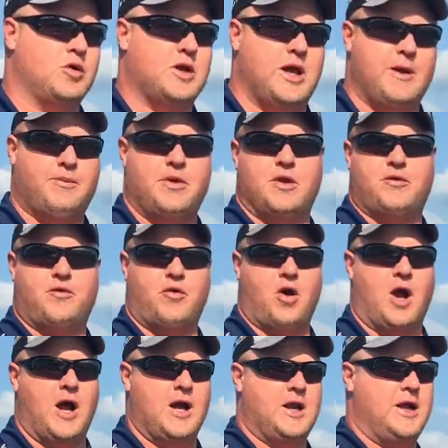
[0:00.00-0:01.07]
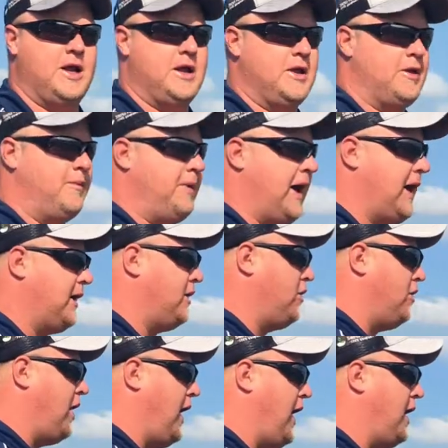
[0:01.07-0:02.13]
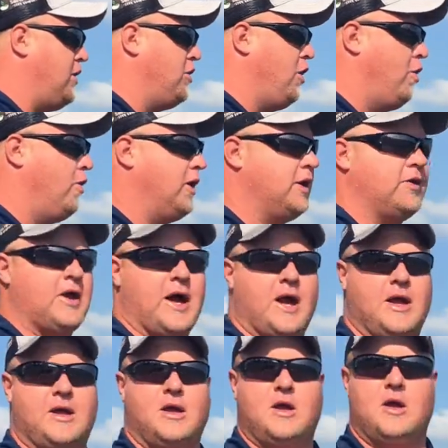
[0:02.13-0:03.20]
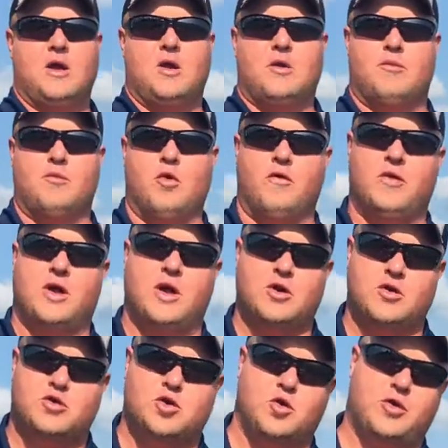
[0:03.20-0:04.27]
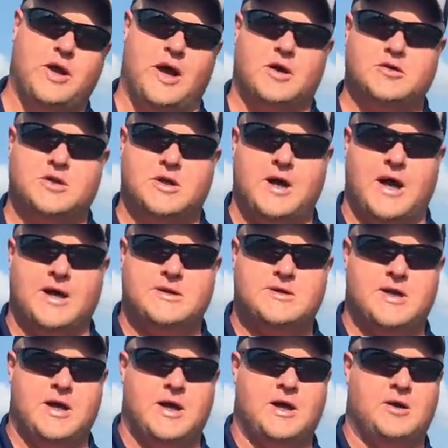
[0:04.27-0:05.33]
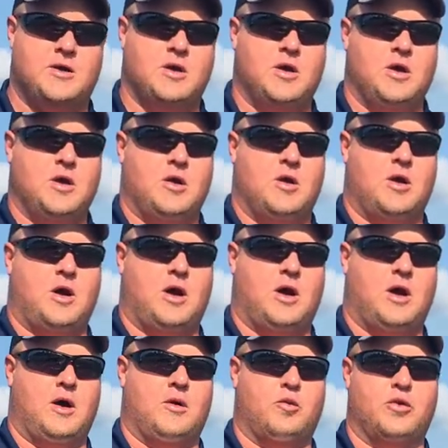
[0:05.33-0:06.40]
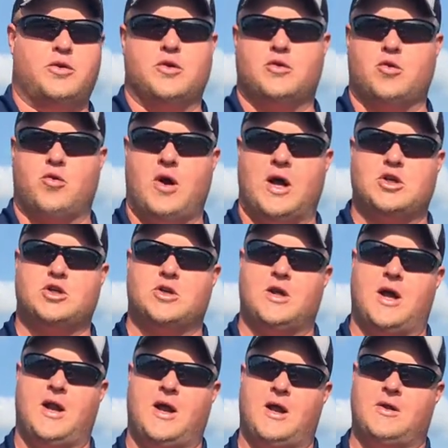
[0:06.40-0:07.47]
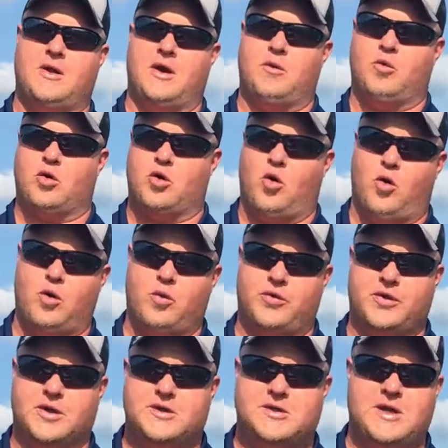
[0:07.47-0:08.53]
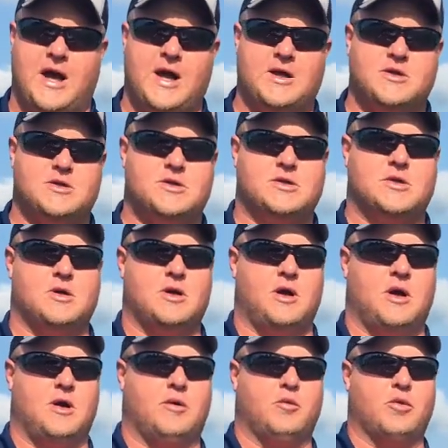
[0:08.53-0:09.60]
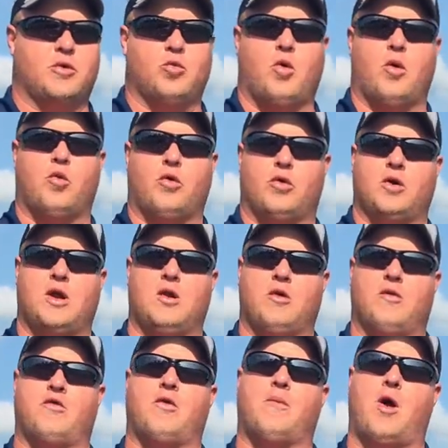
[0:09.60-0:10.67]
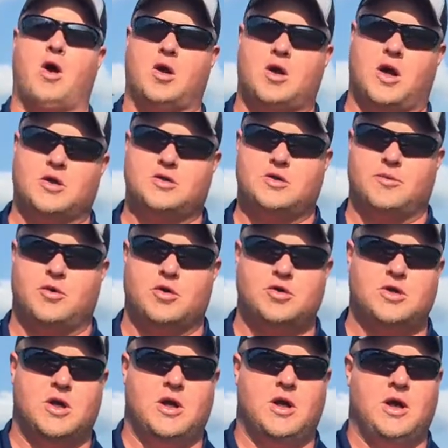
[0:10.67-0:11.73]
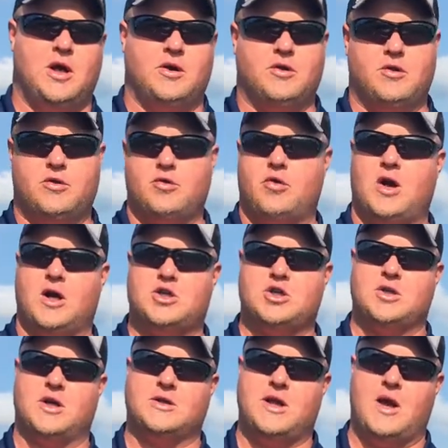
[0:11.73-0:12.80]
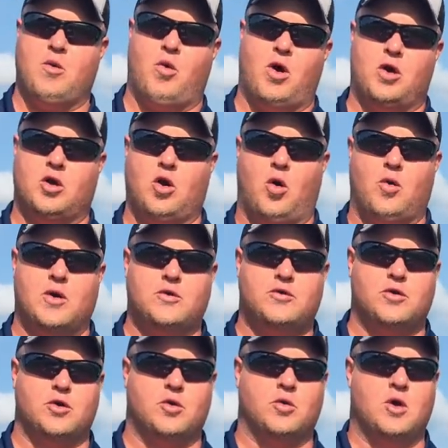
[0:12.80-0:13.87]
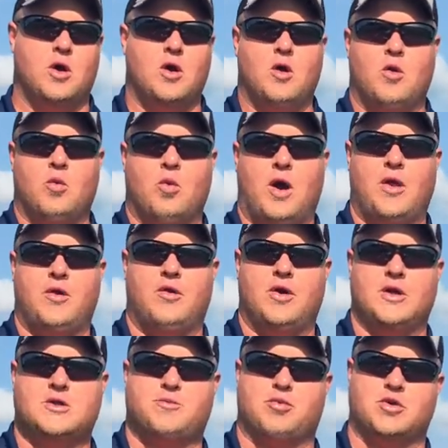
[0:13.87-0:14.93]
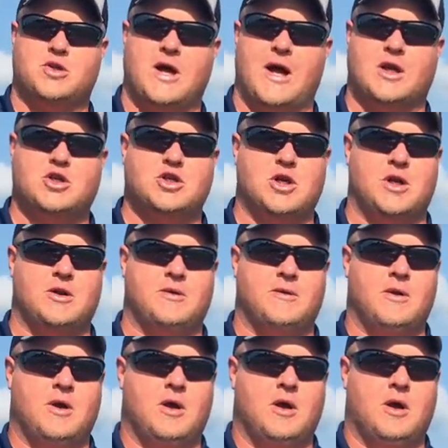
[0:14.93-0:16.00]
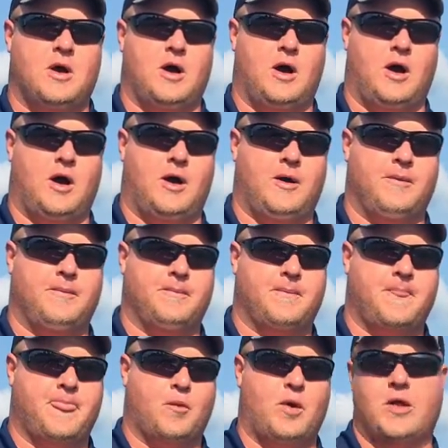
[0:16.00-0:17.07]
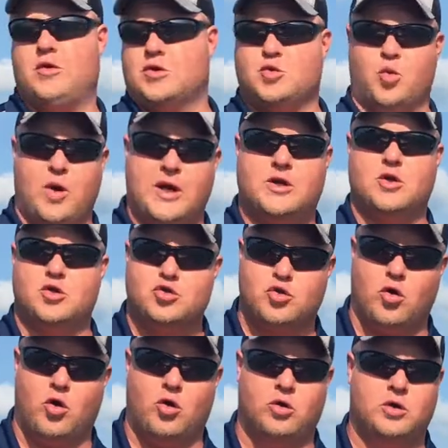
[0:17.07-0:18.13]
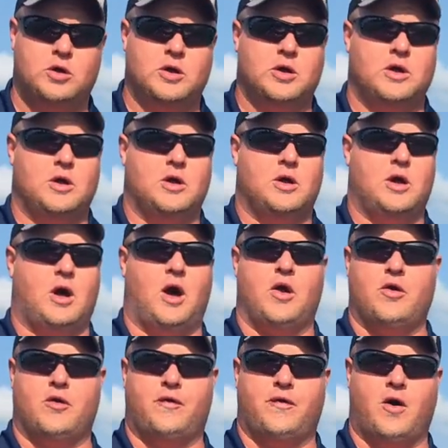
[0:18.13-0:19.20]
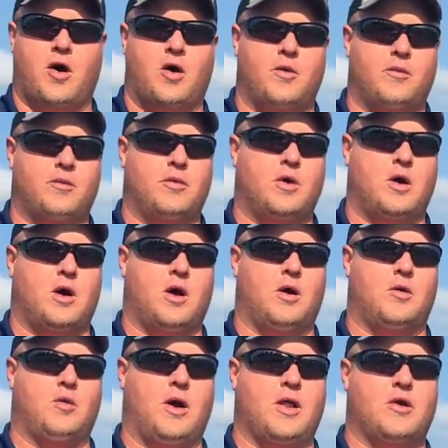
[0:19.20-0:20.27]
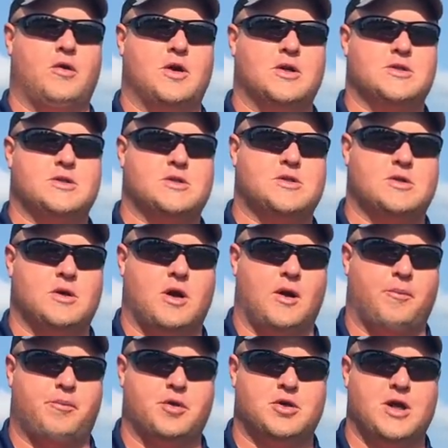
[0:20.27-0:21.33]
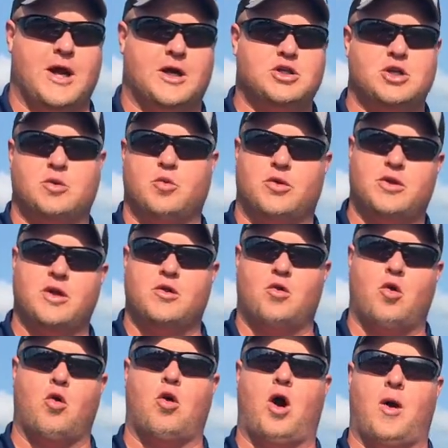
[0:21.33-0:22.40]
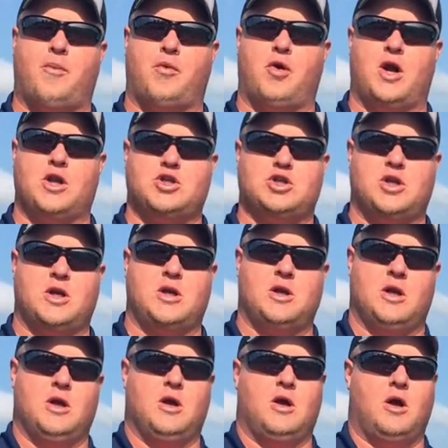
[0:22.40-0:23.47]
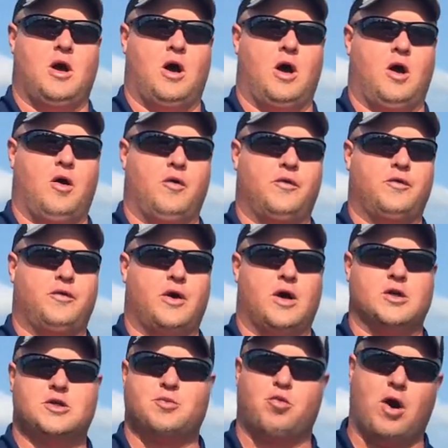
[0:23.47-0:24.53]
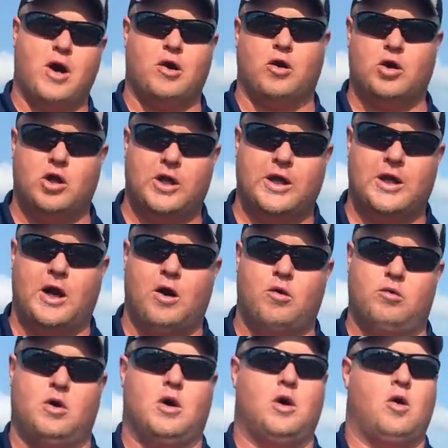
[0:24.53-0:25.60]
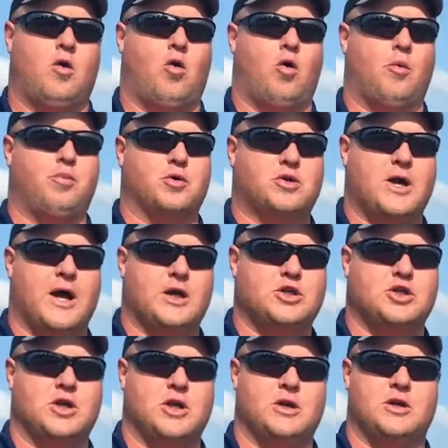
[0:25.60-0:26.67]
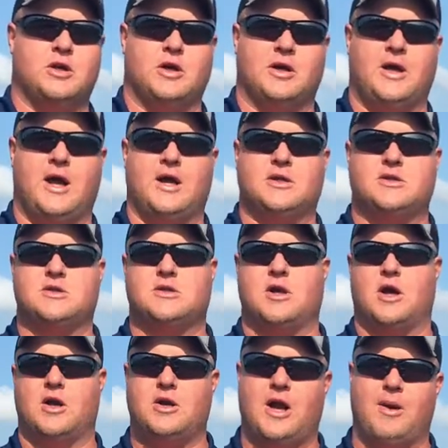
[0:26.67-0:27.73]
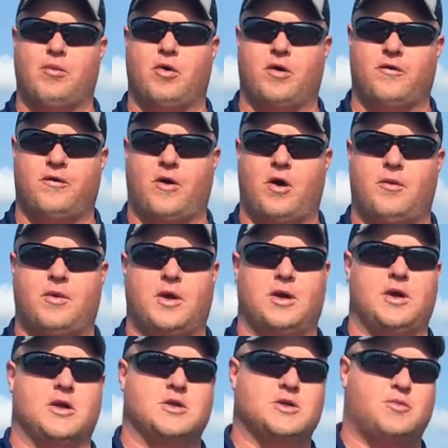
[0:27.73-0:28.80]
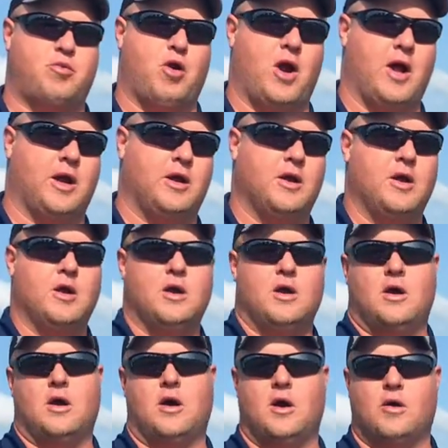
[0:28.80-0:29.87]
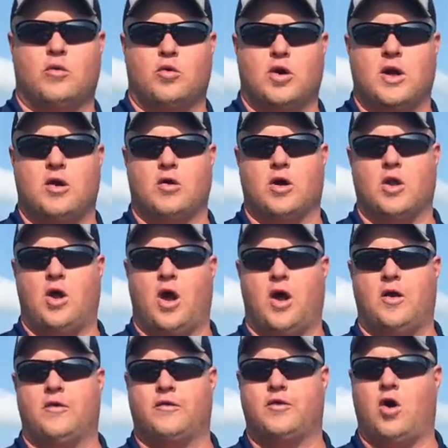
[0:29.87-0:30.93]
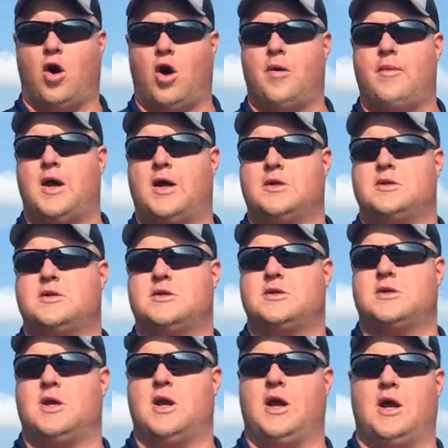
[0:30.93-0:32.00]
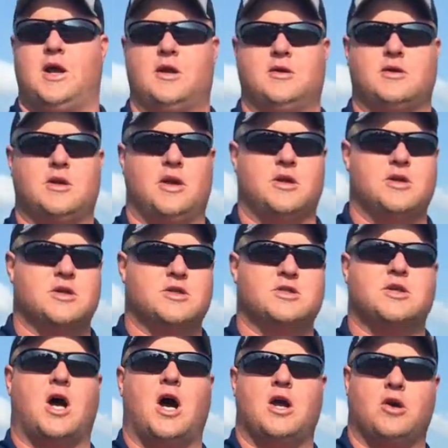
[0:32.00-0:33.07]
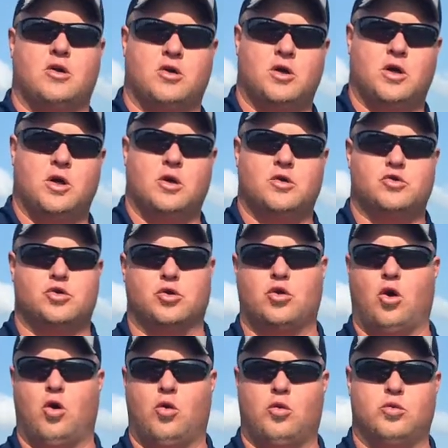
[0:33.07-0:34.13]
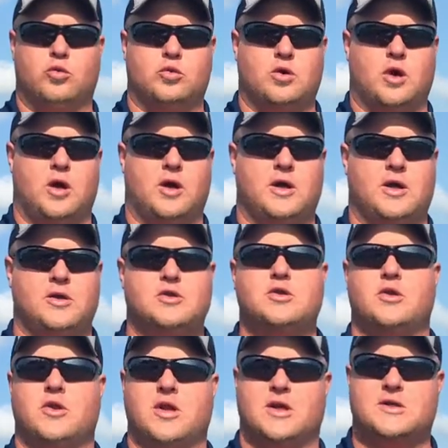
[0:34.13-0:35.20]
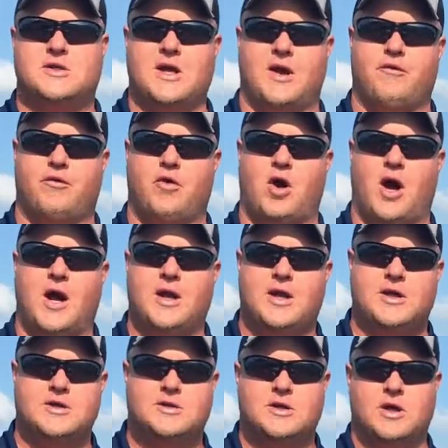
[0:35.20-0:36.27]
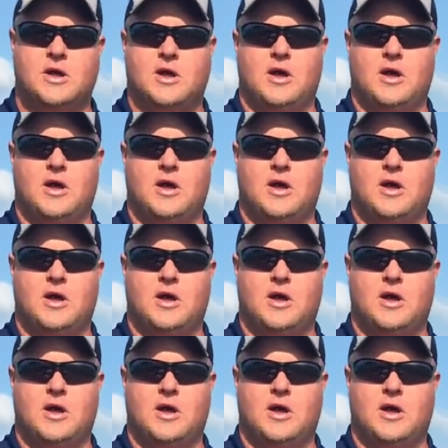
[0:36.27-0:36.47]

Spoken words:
Keep this variety in the back of your head, knowing that moving into 2019, with the direction that we're going with Xtends, with what we're hearing from our customers and the direction that they want to go into, whether it's protection, whether it's weed control on their farm, whether it's protection within their own operation of spray or clean out, or protection against neighboring farming and spraying. We're hearing a lot of comments and desire to go into the Xtend varieties.